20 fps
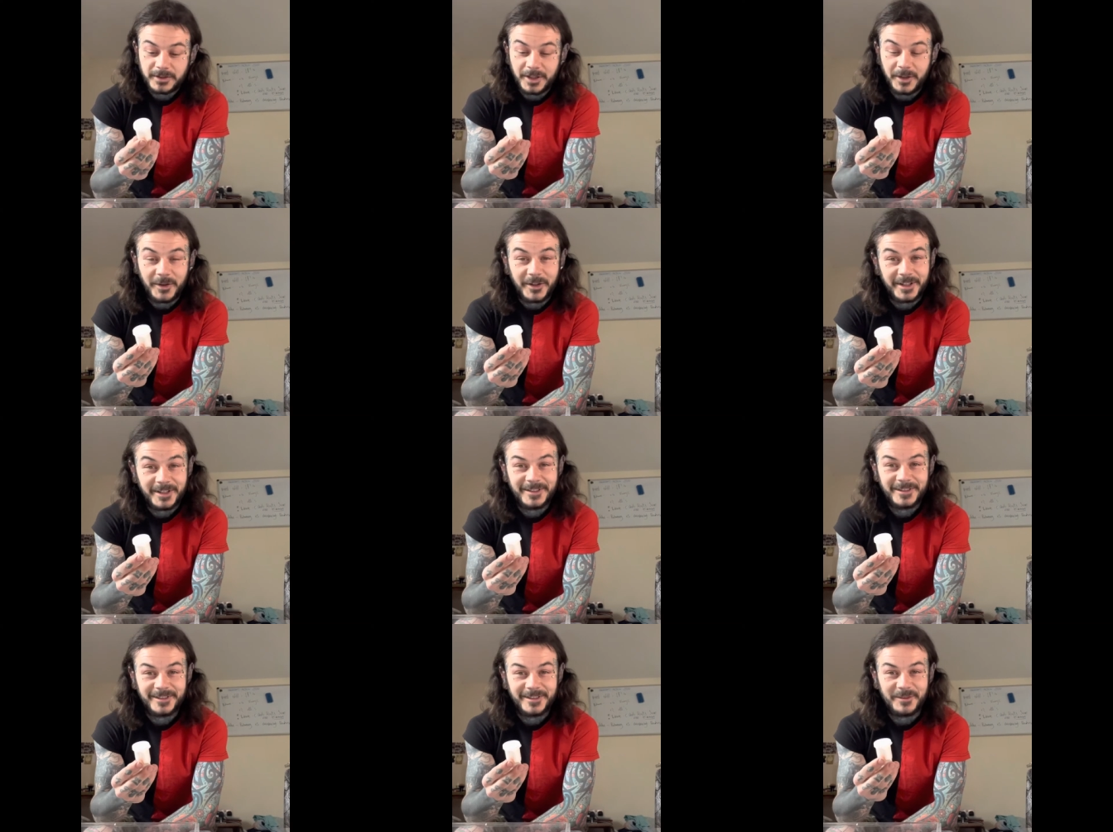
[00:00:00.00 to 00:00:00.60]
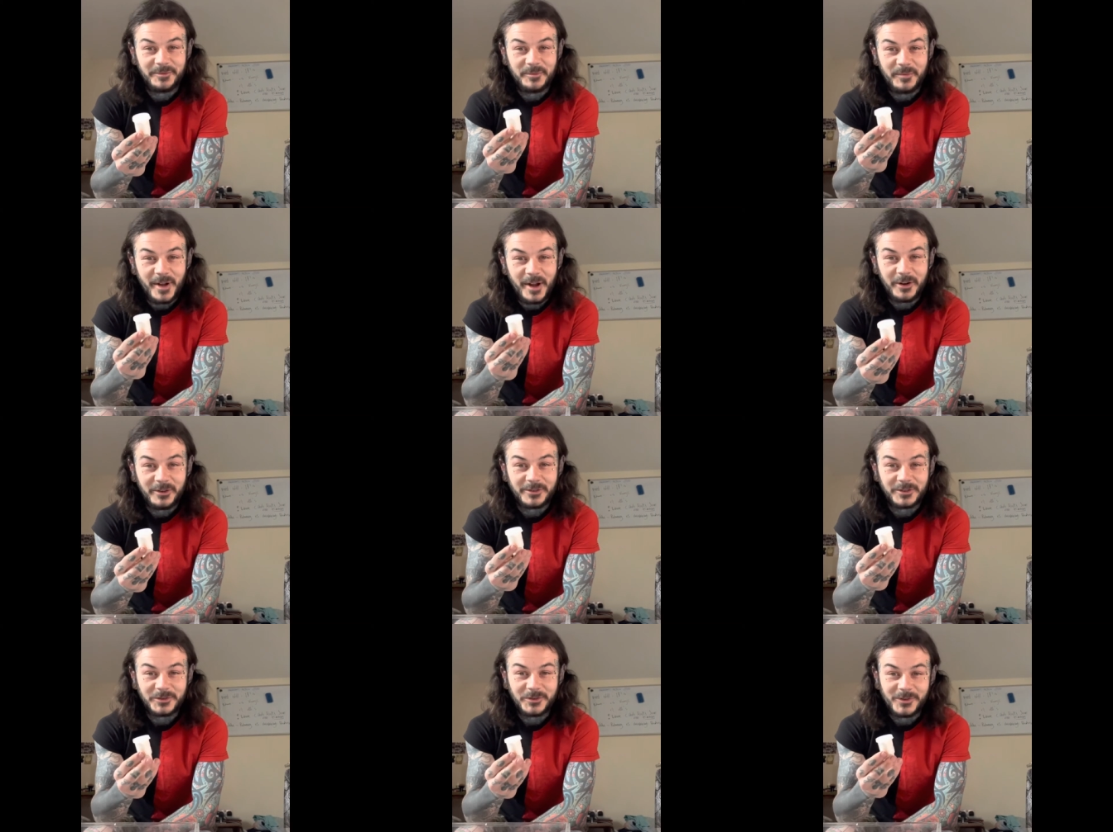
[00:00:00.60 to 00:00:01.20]
yeah, the
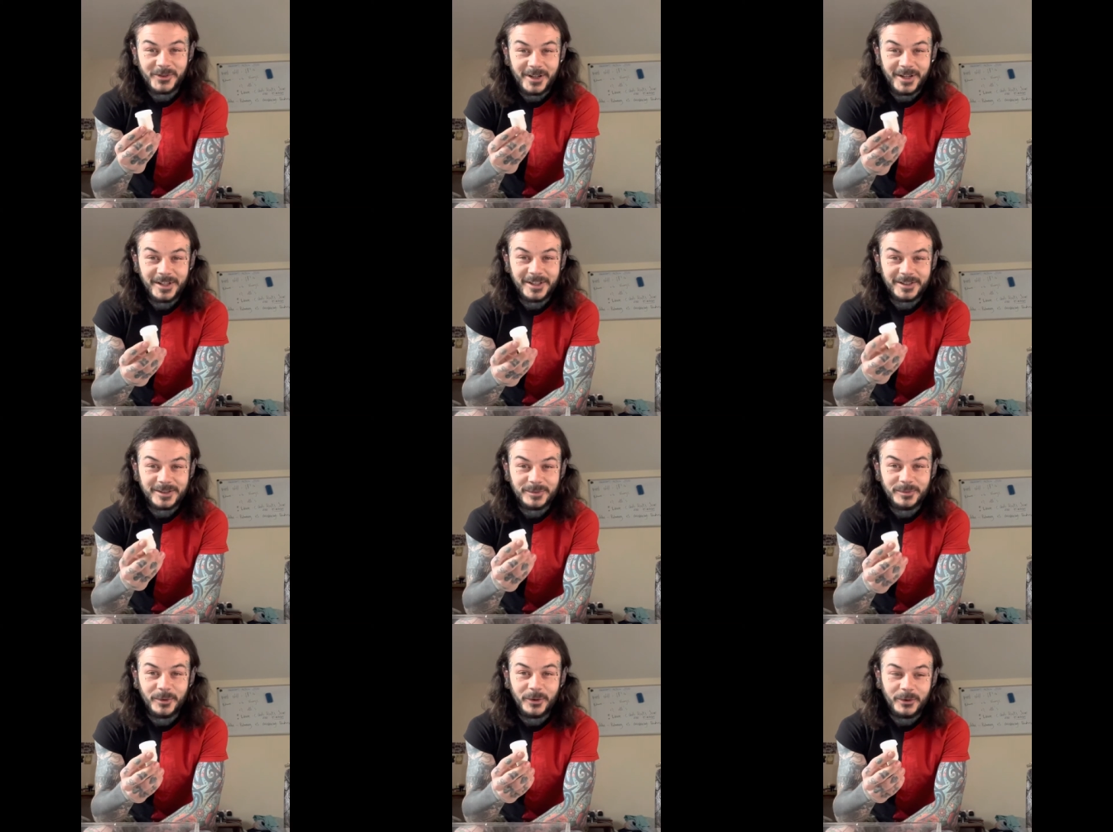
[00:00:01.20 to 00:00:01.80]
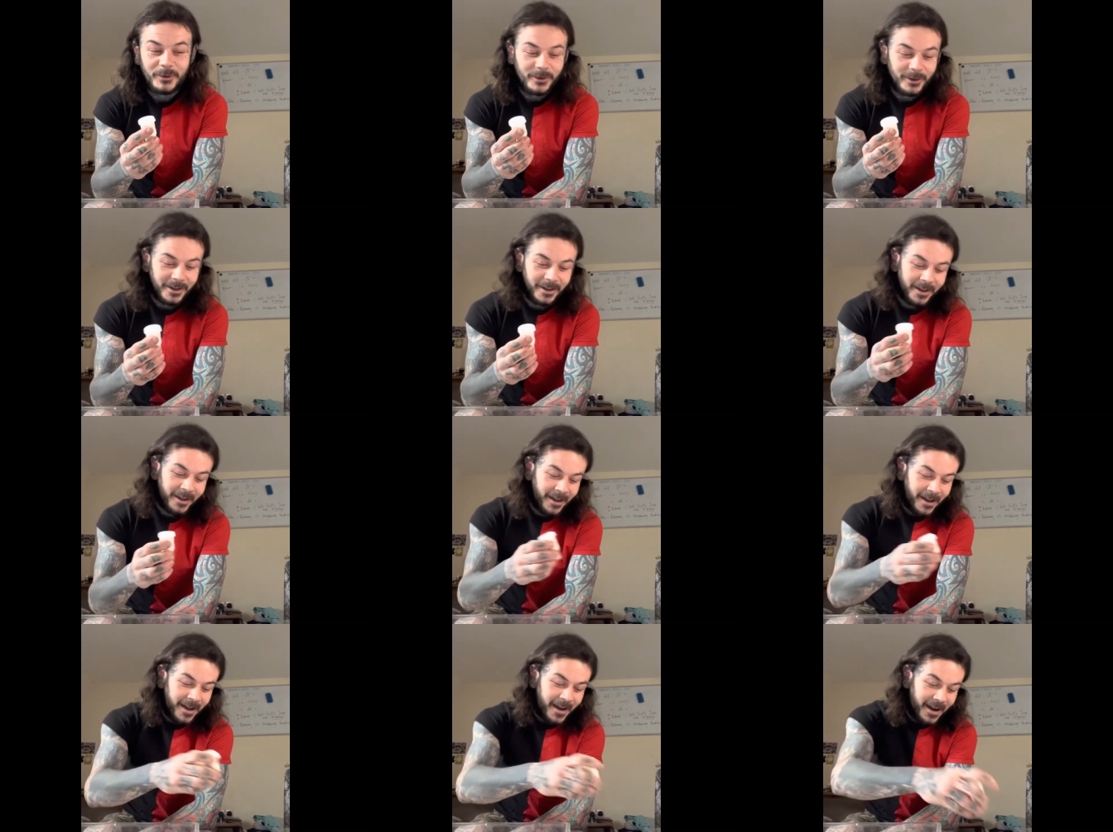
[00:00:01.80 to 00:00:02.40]
males are really small
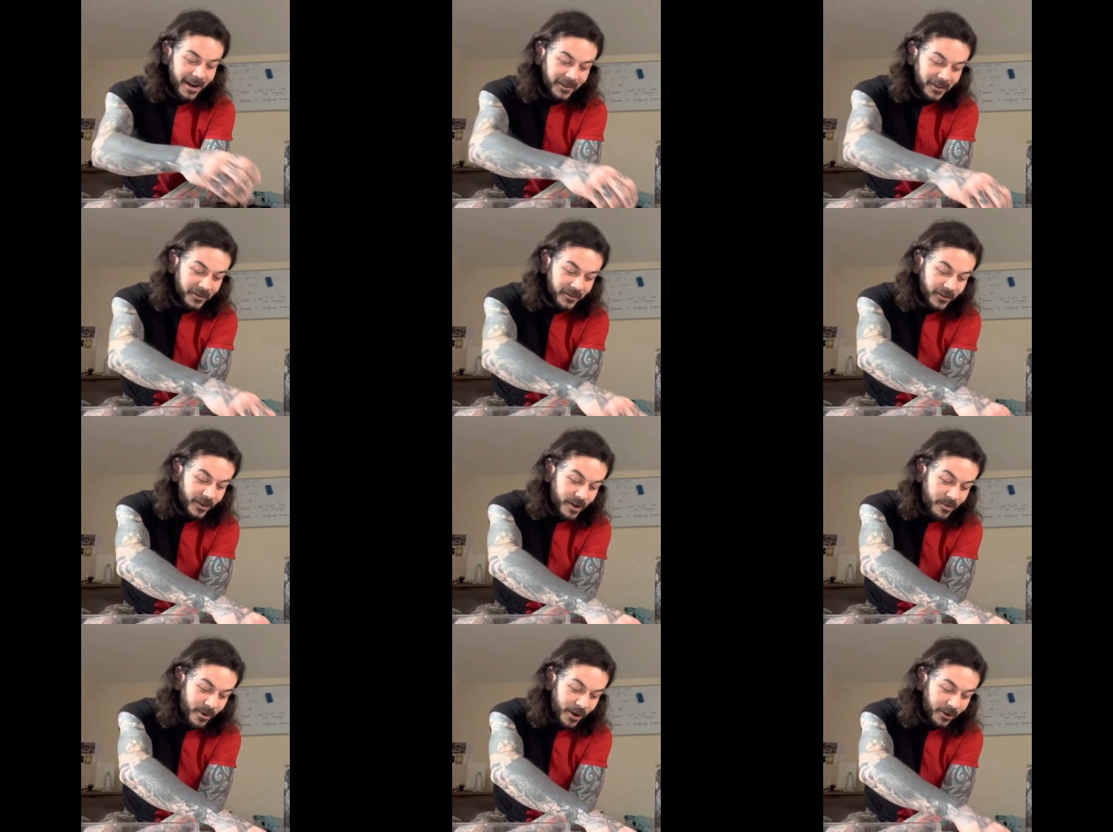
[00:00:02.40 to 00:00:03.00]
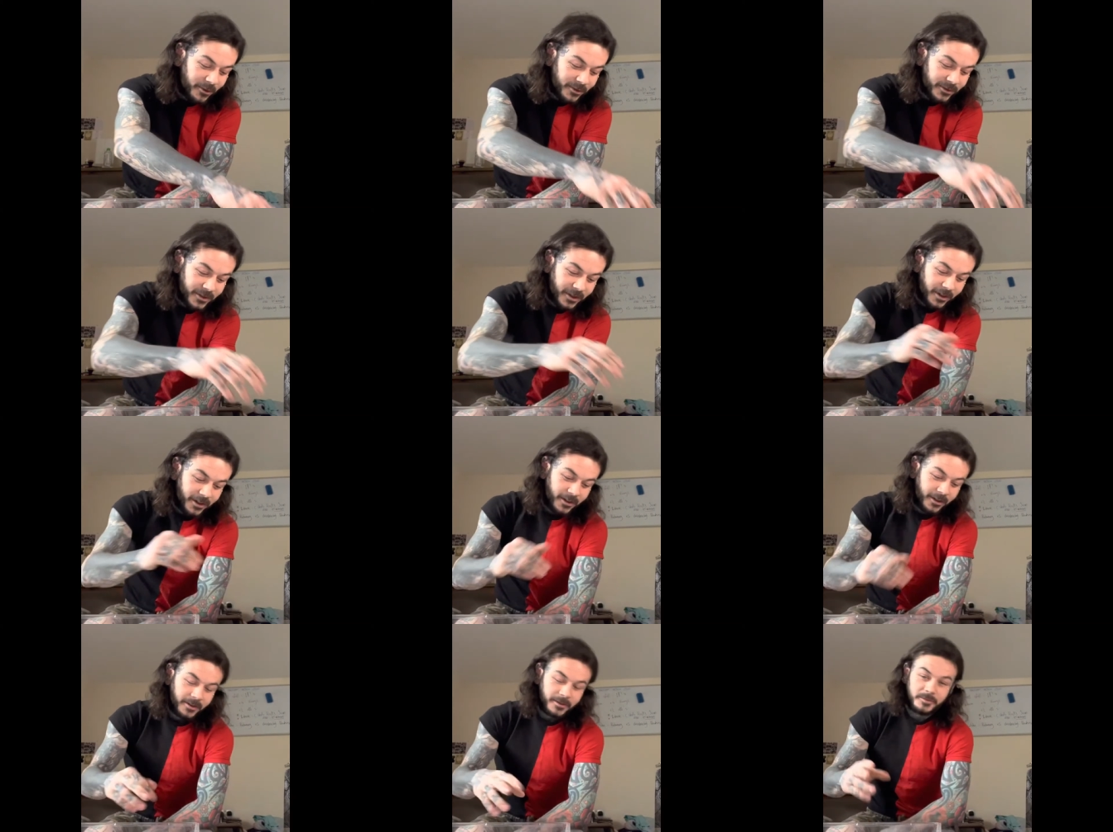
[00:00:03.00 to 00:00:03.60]
and the females
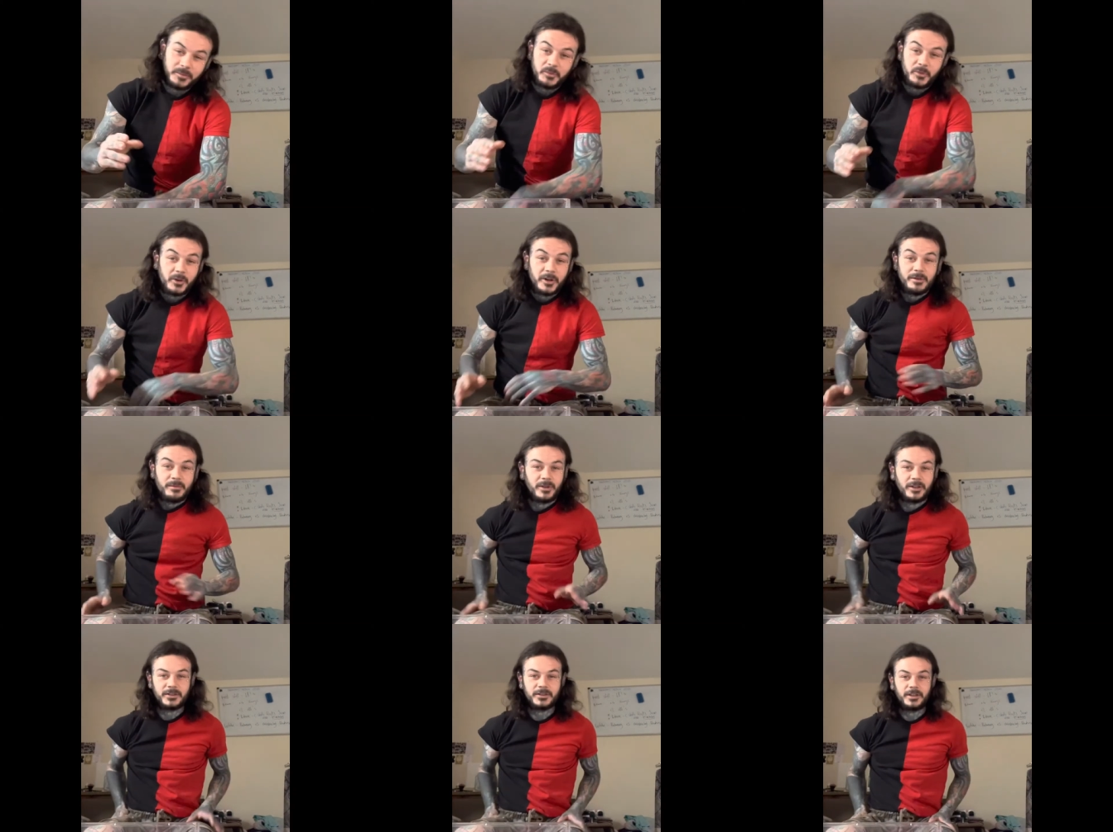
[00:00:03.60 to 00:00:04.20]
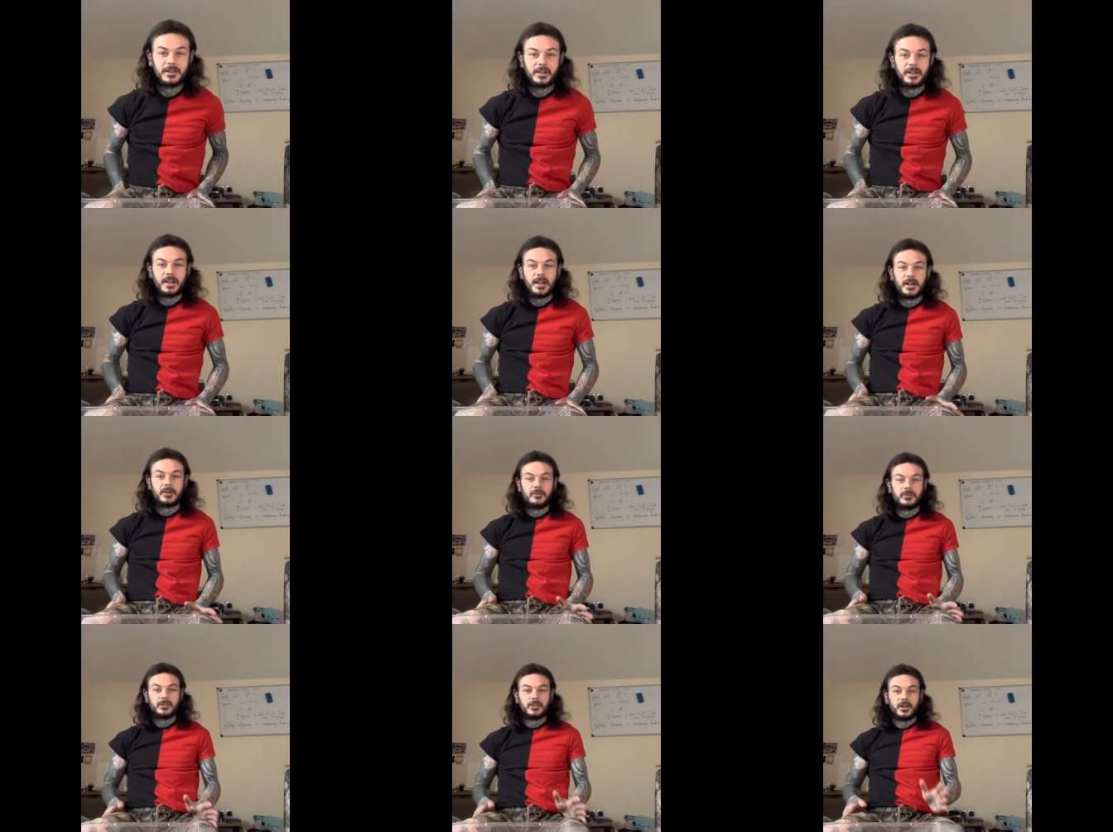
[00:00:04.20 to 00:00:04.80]
are pretty much like the
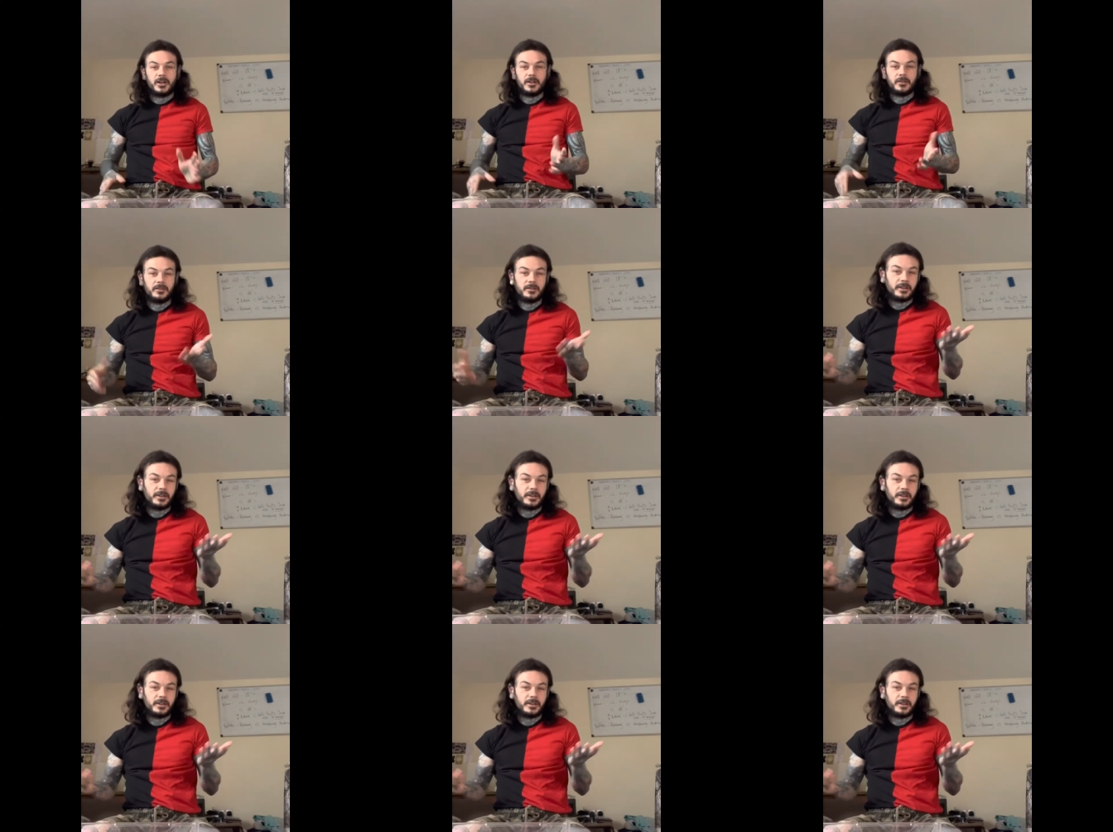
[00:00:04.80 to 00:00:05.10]
Kangashan.